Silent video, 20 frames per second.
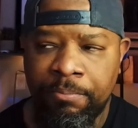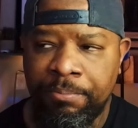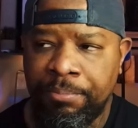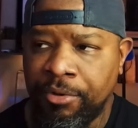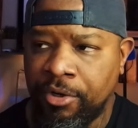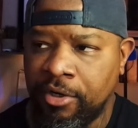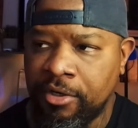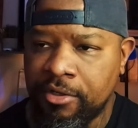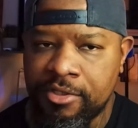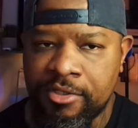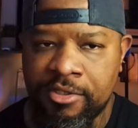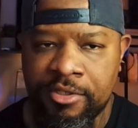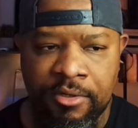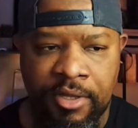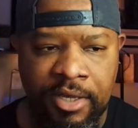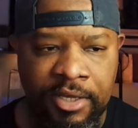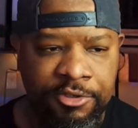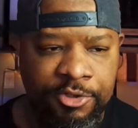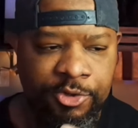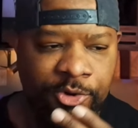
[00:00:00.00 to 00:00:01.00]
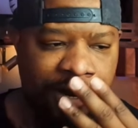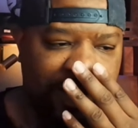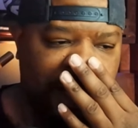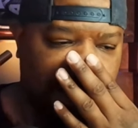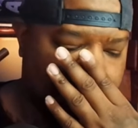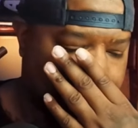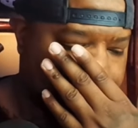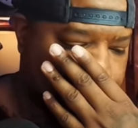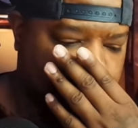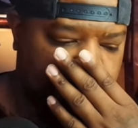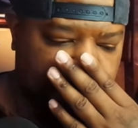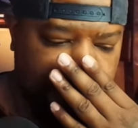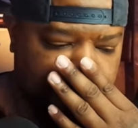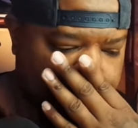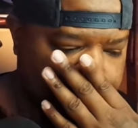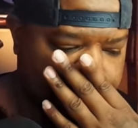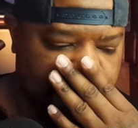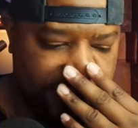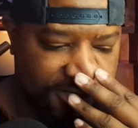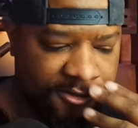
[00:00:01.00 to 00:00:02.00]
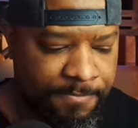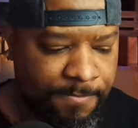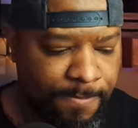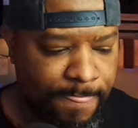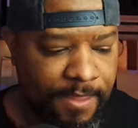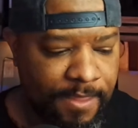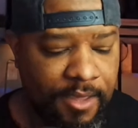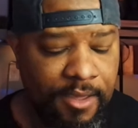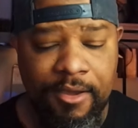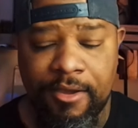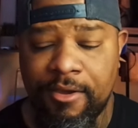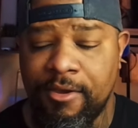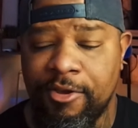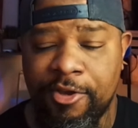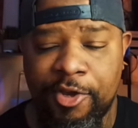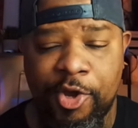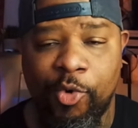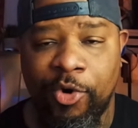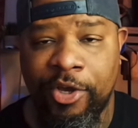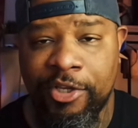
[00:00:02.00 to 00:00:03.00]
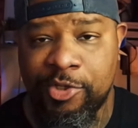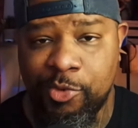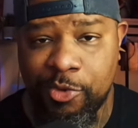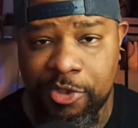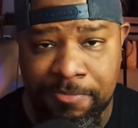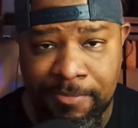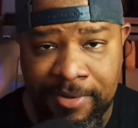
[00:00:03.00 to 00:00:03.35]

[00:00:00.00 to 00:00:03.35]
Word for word: books and, and training materials and going to as